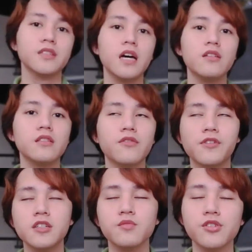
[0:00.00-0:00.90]
Now, the
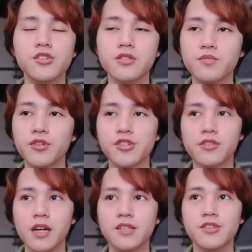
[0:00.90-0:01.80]
first
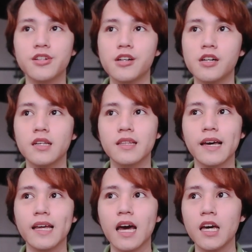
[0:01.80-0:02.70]
moisturizer
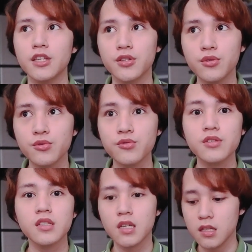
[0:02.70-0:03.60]
that I
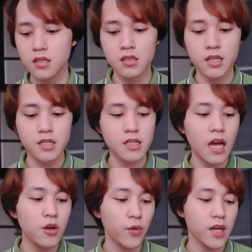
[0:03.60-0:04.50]
use is this
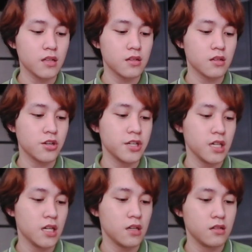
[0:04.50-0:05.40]
iWhite
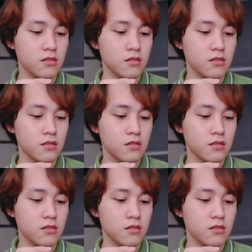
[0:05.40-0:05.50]
Korea.